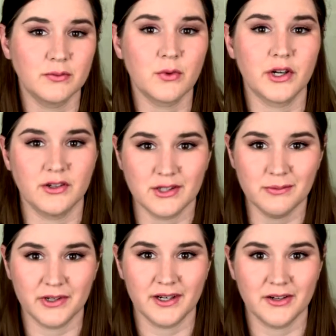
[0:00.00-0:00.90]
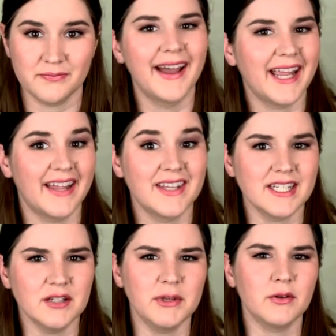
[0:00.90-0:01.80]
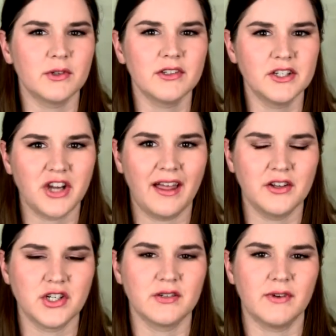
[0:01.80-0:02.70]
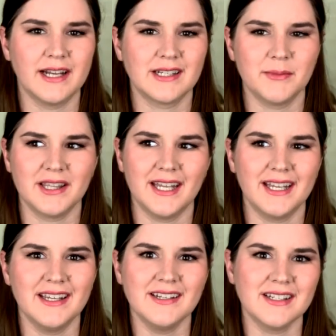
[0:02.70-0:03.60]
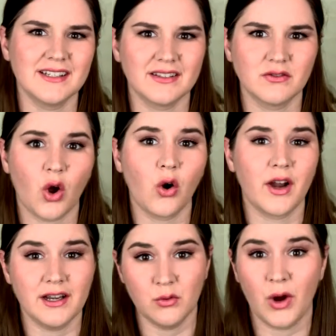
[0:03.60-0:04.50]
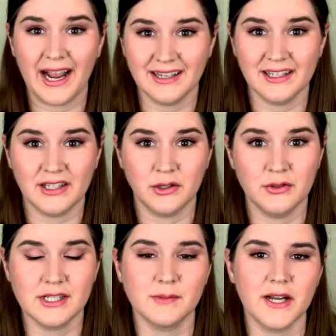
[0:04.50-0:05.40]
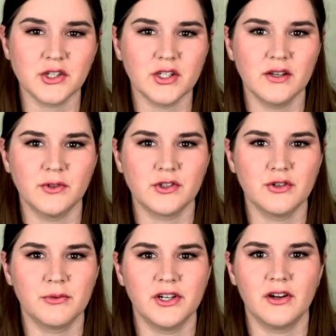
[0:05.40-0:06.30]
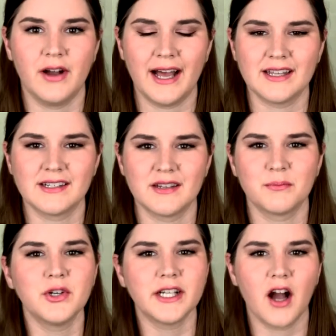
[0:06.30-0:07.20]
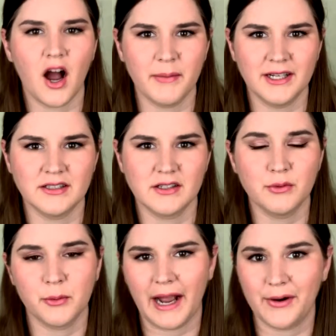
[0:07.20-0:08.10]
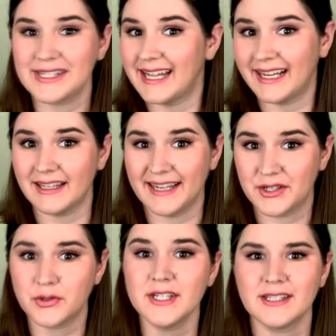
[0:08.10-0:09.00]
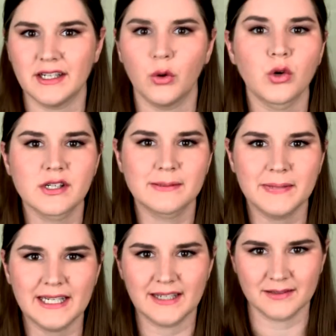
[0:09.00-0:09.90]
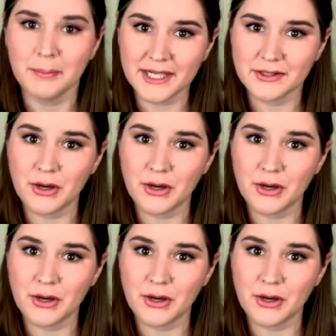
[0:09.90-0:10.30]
for your superhero. Again, this can be really challenging to find something that isn't already widely used, especially if your superhero has some pretty common superpowers like electricity or speed. But